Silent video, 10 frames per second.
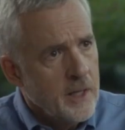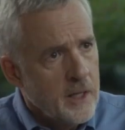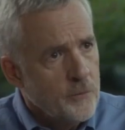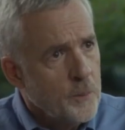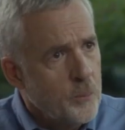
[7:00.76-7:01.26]

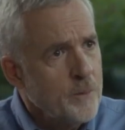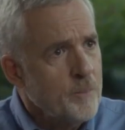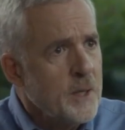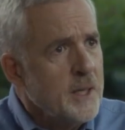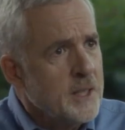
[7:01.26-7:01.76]
And if we put
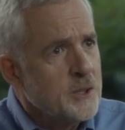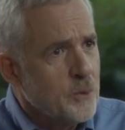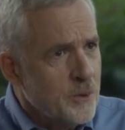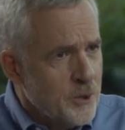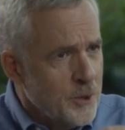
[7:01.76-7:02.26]
meeting
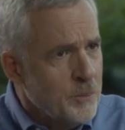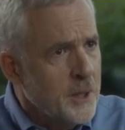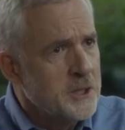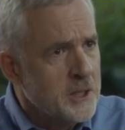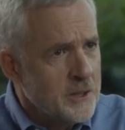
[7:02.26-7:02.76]
short-term
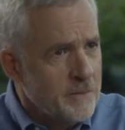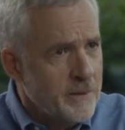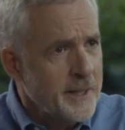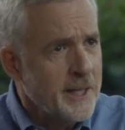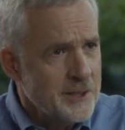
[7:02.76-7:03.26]
budgets and
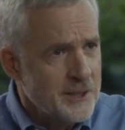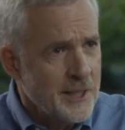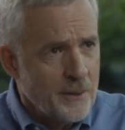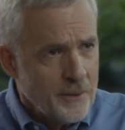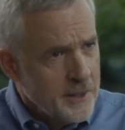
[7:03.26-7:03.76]
finances
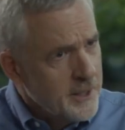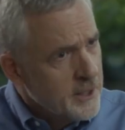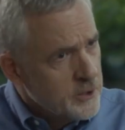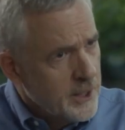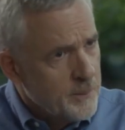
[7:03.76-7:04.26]
at our
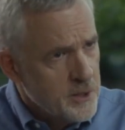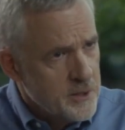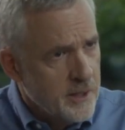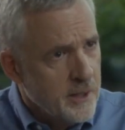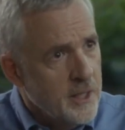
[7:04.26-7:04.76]
thinking, it traps
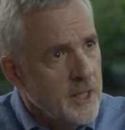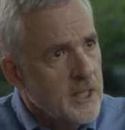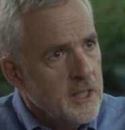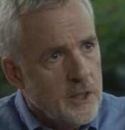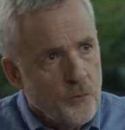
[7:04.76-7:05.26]
us in.
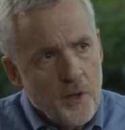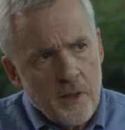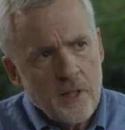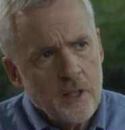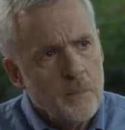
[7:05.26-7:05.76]
If we
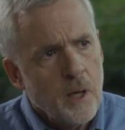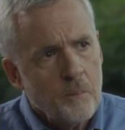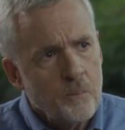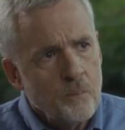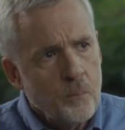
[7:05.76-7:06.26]
think
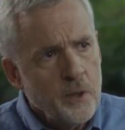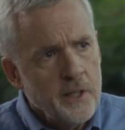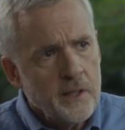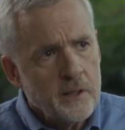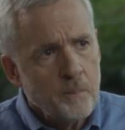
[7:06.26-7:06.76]
about
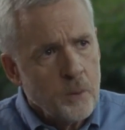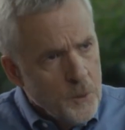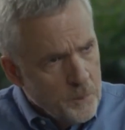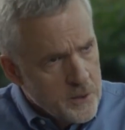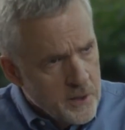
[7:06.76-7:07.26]
putting the
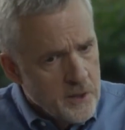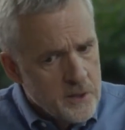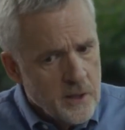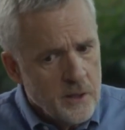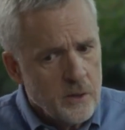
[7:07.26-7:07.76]
purpose at the
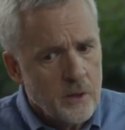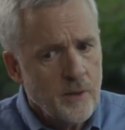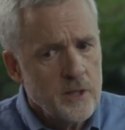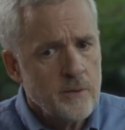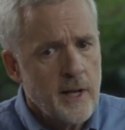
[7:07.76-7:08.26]
center of
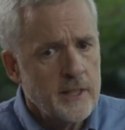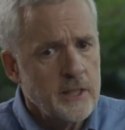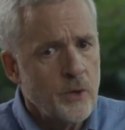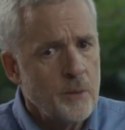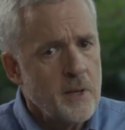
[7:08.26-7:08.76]
our
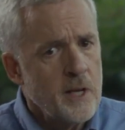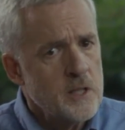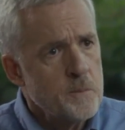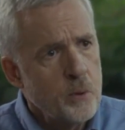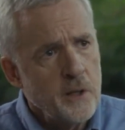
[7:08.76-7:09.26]
strategy, what it
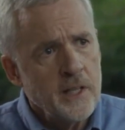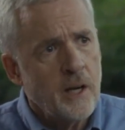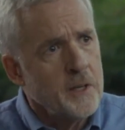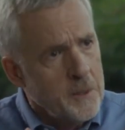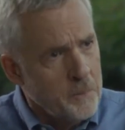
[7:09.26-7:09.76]
means is putting
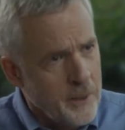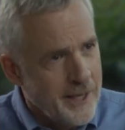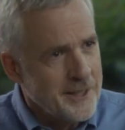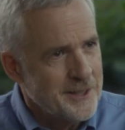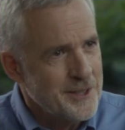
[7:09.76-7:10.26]
our
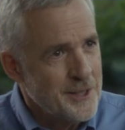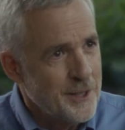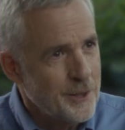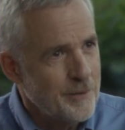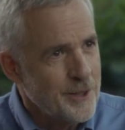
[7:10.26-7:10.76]
impact at the
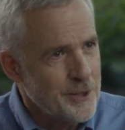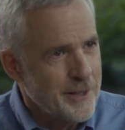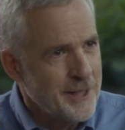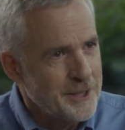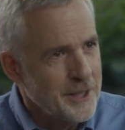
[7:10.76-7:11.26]
center of our
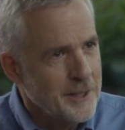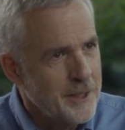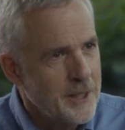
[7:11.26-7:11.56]
strategy.